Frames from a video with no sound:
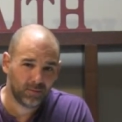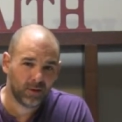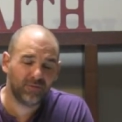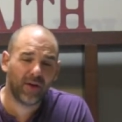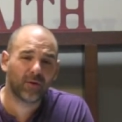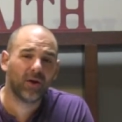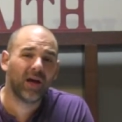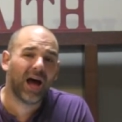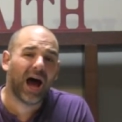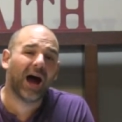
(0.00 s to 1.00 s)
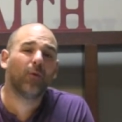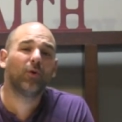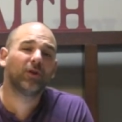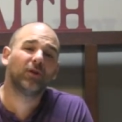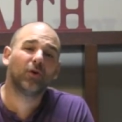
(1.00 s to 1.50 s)
Father, I
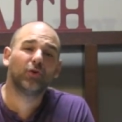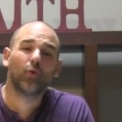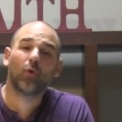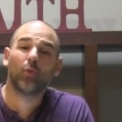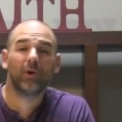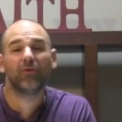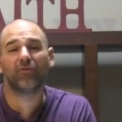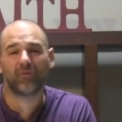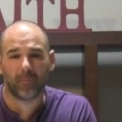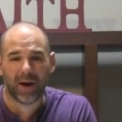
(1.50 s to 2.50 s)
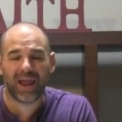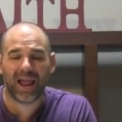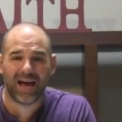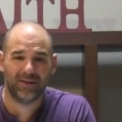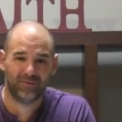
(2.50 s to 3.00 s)
want to know your will for my
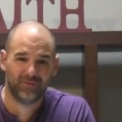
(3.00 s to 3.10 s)
life.